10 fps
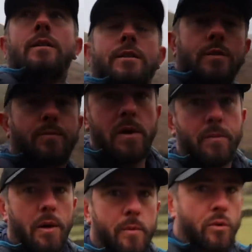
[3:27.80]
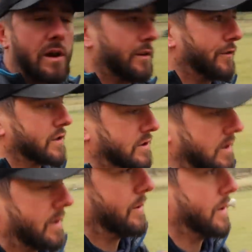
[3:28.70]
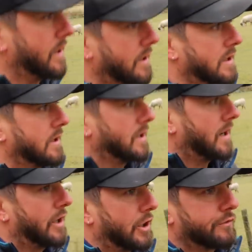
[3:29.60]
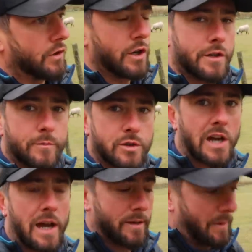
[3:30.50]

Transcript: there's people at breakfast, I overheard them chatting